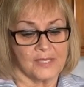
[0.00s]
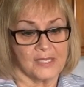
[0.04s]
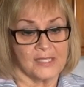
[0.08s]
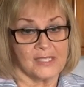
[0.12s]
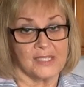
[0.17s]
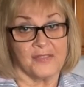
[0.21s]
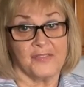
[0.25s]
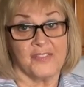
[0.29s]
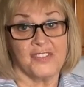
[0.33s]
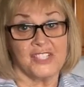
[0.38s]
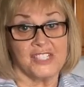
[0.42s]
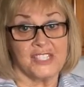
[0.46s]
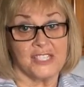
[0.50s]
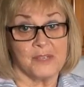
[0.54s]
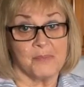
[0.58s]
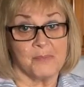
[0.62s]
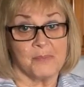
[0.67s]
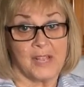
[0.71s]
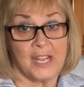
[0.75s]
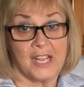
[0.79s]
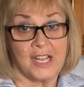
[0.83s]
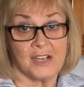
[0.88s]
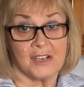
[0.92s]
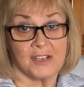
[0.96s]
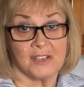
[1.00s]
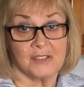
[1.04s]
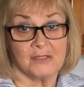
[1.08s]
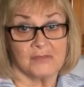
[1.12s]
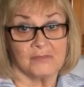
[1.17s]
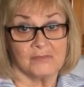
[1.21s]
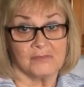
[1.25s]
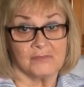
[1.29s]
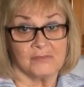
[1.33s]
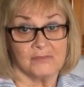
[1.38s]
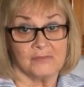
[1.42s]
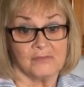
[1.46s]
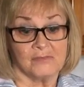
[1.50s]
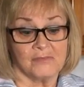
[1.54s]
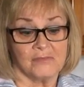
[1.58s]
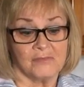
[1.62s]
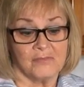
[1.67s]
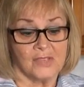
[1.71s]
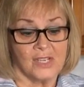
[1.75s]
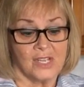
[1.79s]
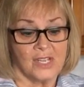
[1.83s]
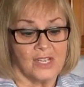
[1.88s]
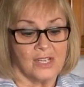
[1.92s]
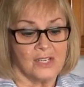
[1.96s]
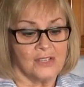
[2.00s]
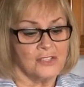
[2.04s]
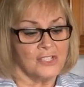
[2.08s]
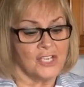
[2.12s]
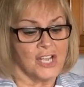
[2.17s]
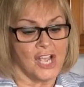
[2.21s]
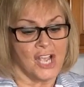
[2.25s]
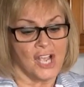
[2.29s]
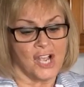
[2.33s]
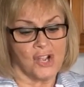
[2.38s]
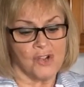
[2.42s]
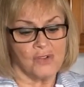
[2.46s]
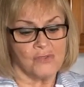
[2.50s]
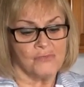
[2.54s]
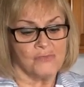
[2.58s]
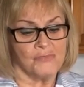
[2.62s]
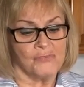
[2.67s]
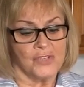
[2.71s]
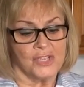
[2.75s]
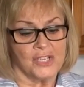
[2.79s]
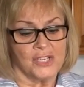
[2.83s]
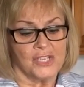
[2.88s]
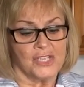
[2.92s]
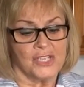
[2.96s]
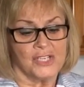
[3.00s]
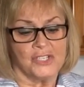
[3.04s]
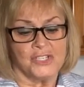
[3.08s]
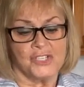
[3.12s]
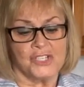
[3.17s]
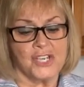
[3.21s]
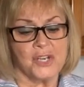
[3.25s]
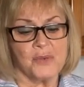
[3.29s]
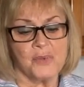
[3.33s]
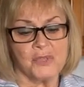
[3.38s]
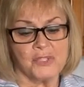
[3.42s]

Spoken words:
as if it didn't matter. "No, she